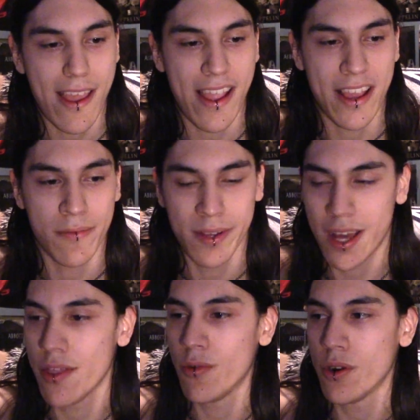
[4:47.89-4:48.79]
and we
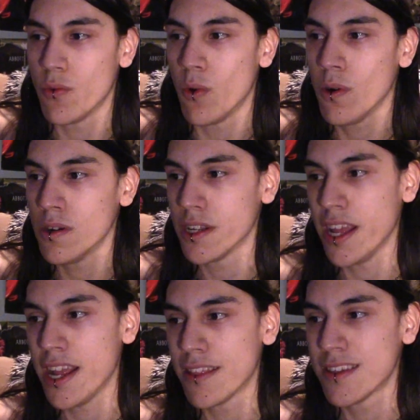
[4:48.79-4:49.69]
got the one award,
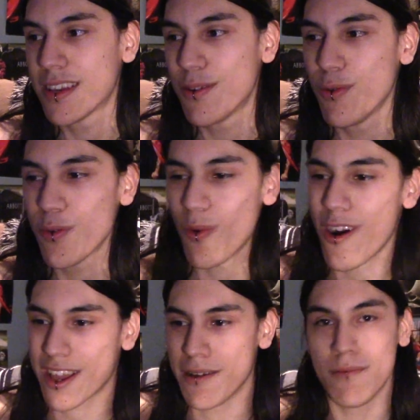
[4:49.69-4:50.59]
and we're
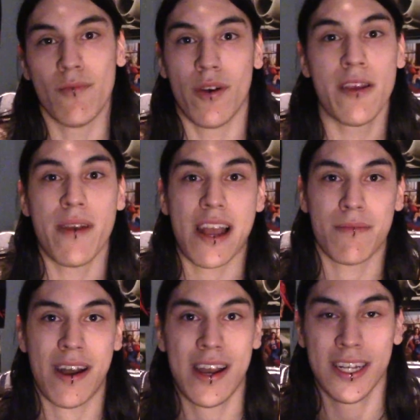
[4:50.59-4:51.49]
walking way back
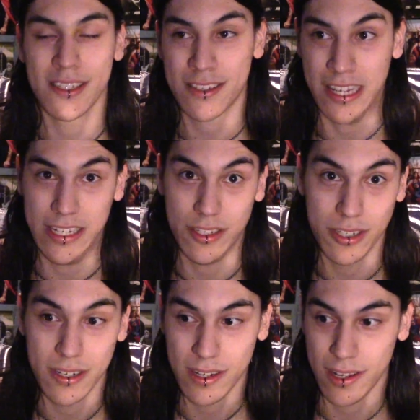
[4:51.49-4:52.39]
behind stage
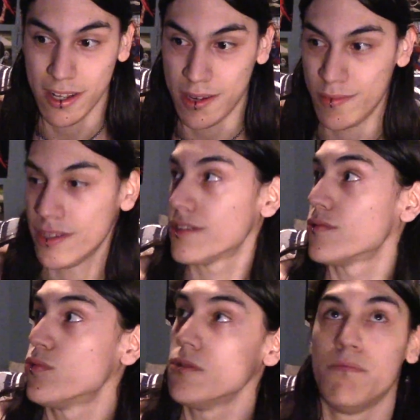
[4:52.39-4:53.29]
where this
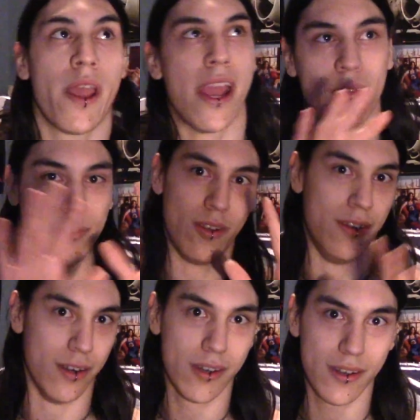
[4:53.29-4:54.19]
wood panels
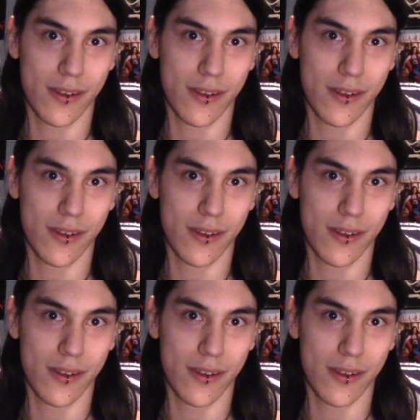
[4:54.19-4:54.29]
are,